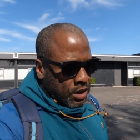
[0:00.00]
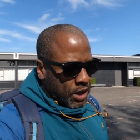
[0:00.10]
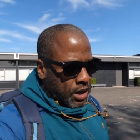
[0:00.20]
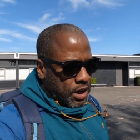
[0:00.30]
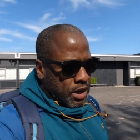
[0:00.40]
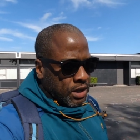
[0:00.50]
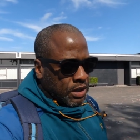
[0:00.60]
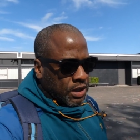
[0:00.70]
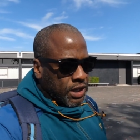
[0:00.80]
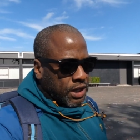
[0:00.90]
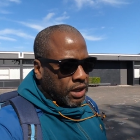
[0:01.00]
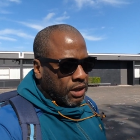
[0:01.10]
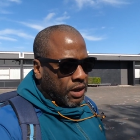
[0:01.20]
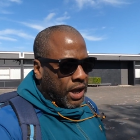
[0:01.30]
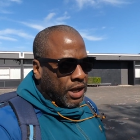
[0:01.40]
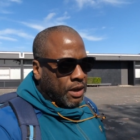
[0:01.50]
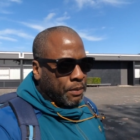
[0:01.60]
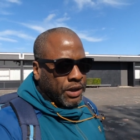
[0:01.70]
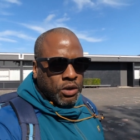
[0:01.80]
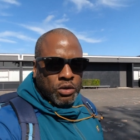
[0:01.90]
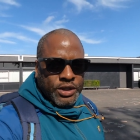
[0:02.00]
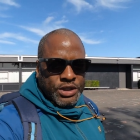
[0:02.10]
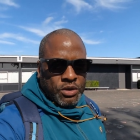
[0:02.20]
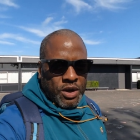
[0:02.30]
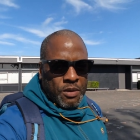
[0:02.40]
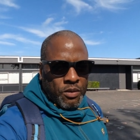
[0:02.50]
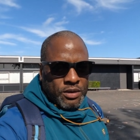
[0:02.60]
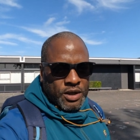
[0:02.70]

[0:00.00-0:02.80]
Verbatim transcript: Uh, he had a political disagreement with